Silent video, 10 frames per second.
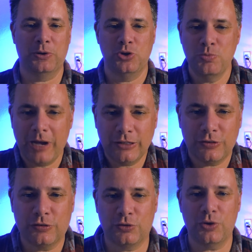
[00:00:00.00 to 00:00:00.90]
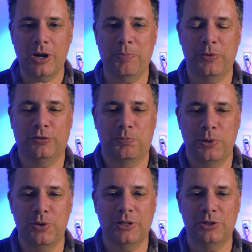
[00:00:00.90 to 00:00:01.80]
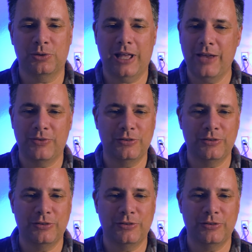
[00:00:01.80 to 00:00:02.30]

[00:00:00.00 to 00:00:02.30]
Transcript: Or you might stir up the spirit in your life